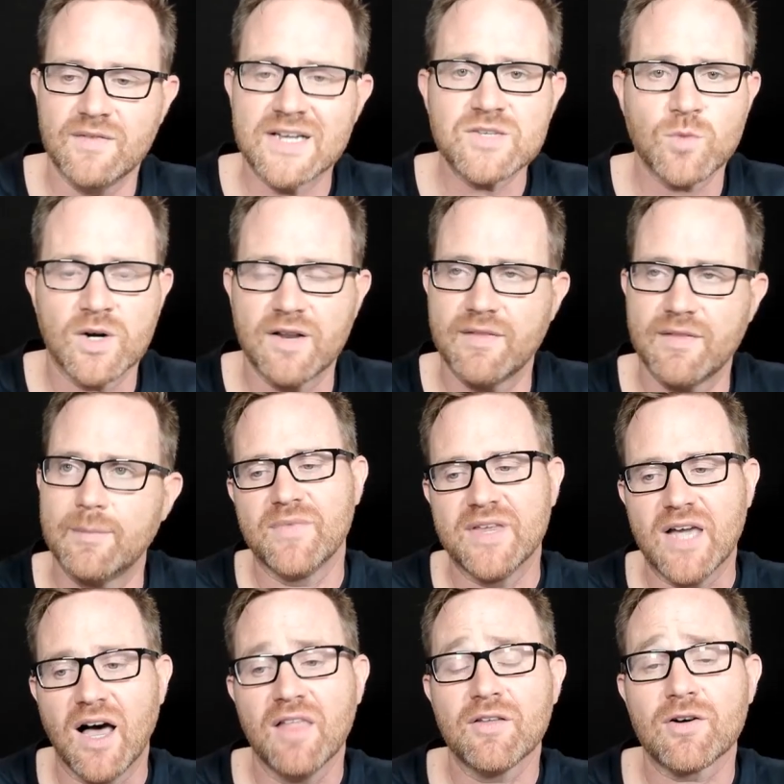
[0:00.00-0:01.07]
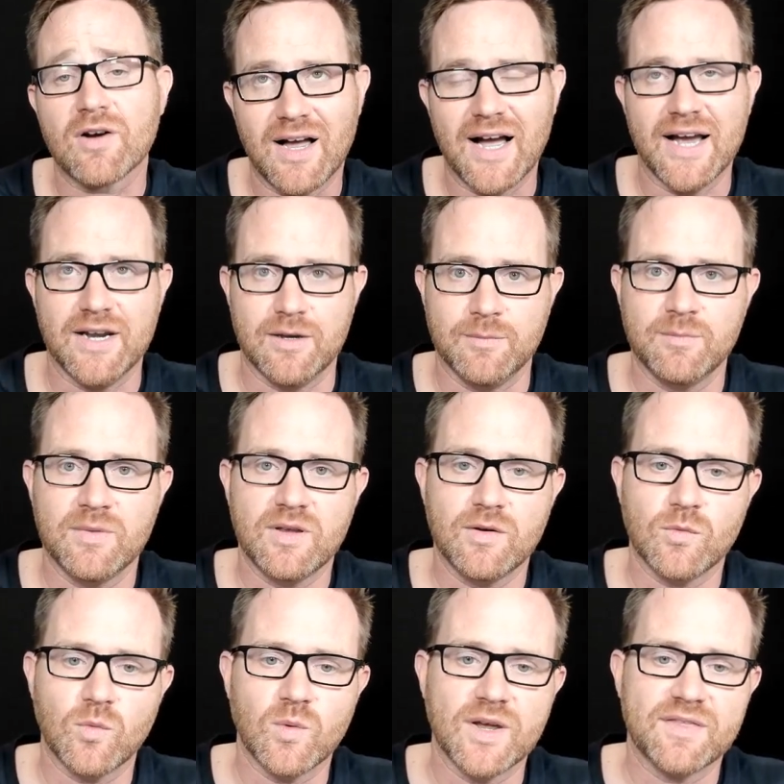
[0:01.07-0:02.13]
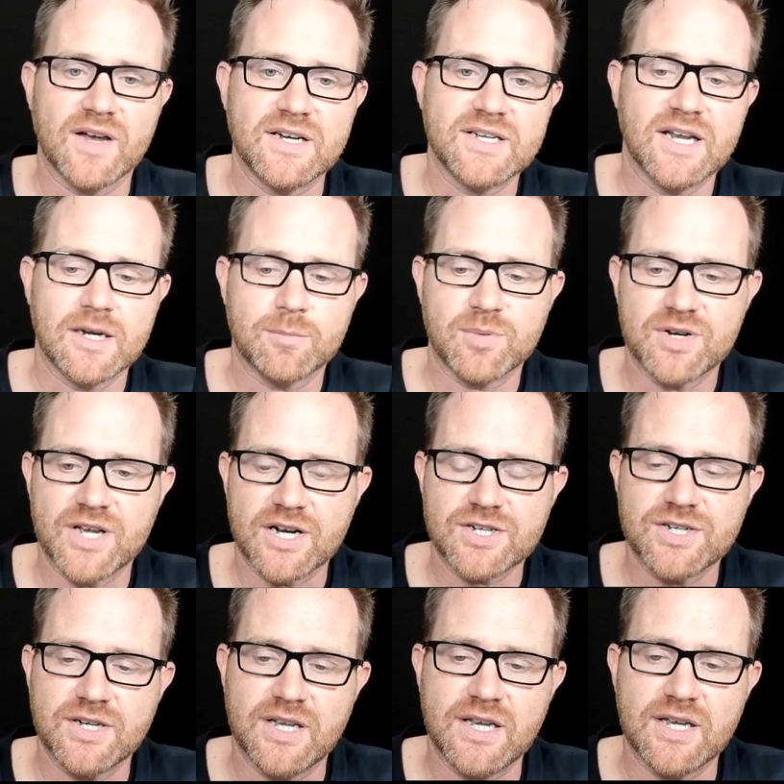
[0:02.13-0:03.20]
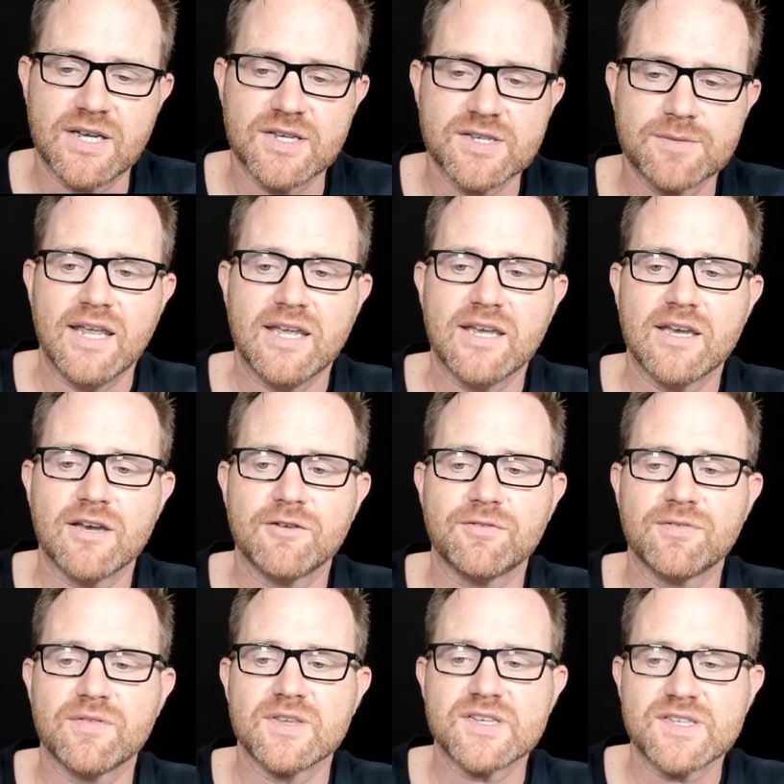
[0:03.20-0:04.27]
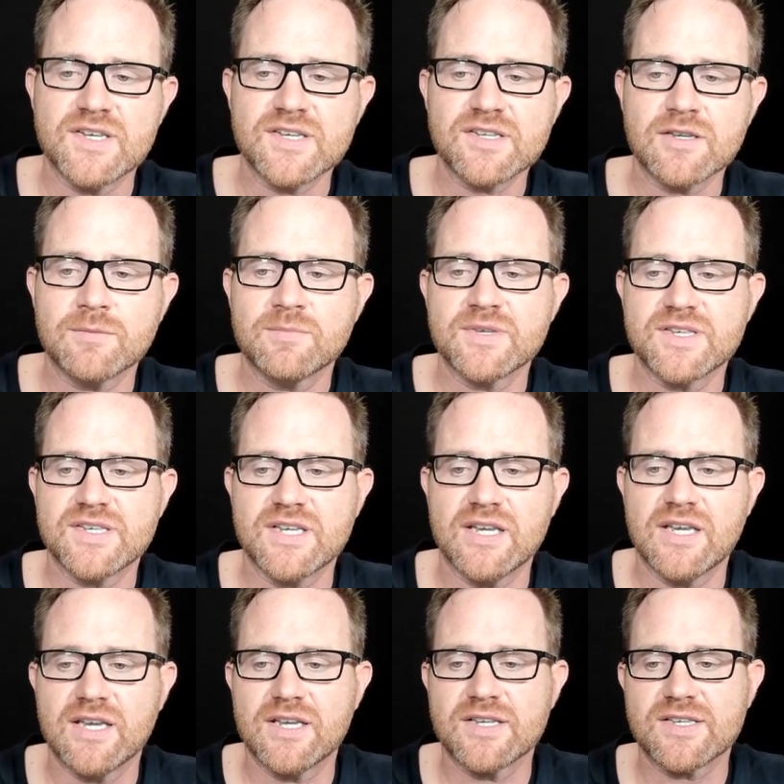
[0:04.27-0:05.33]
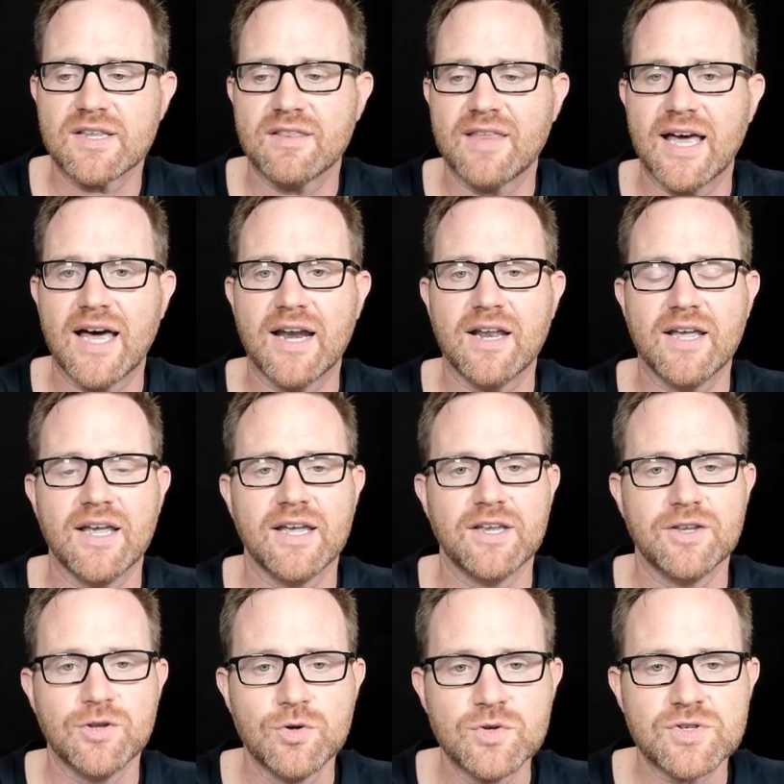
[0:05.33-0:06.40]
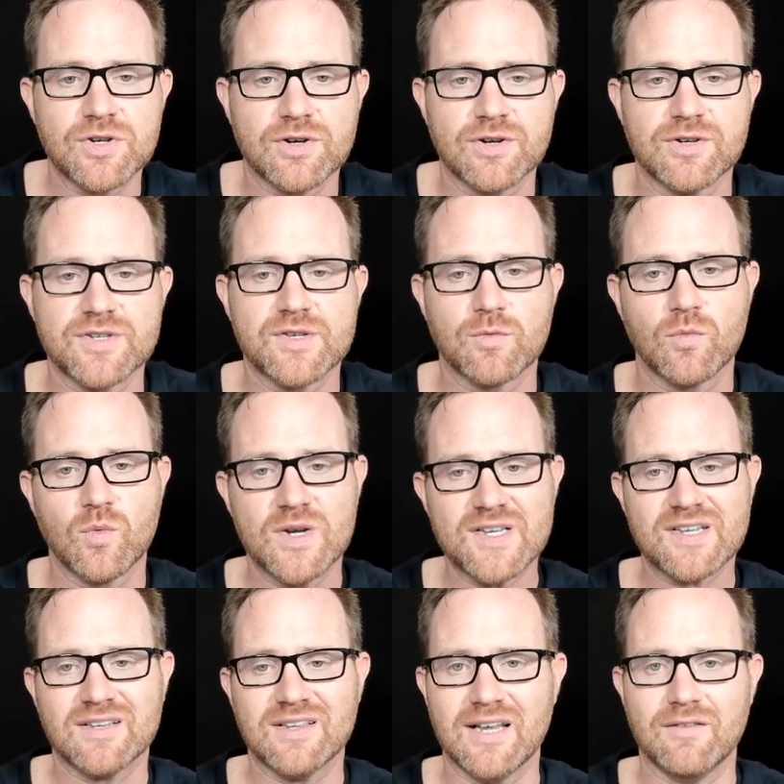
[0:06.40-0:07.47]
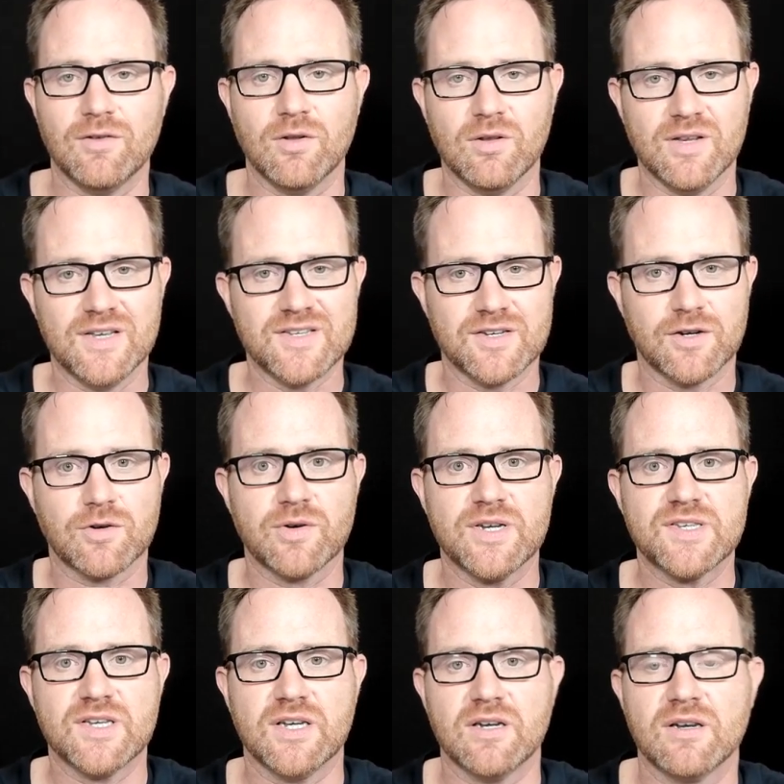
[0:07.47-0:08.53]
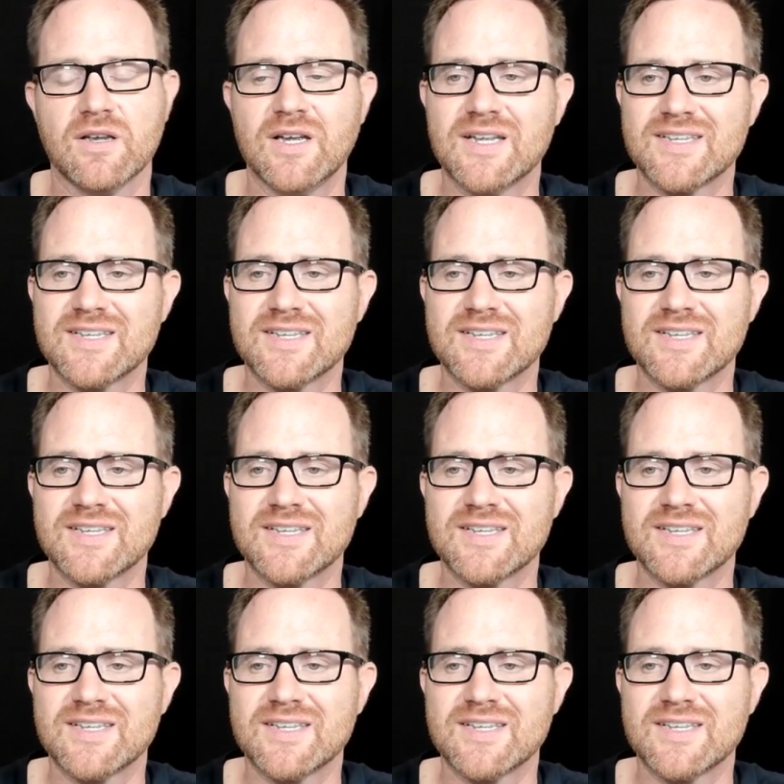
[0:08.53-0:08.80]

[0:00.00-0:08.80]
That's one of them. The other item with identity protection is if the system sees that a user's risk level is increasing.